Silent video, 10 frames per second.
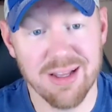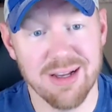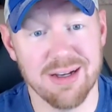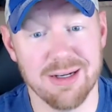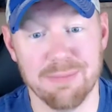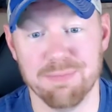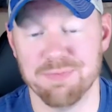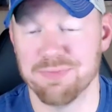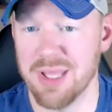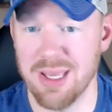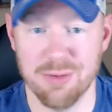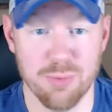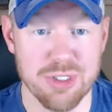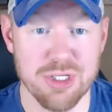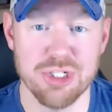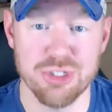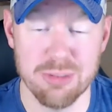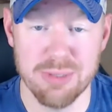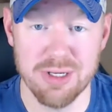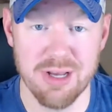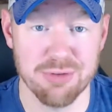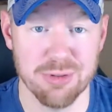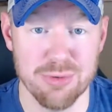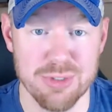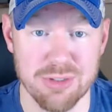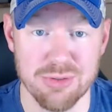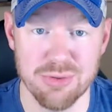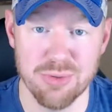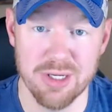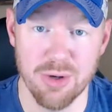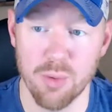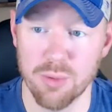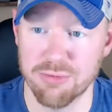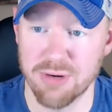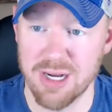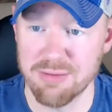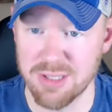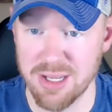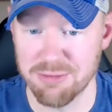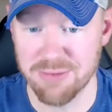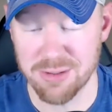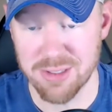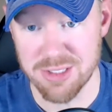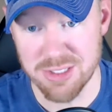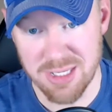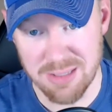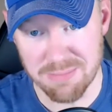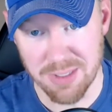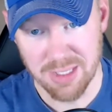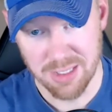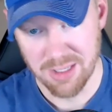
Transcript: um, and which he should have been after losing to an 0 5 Atlanta Falcons team.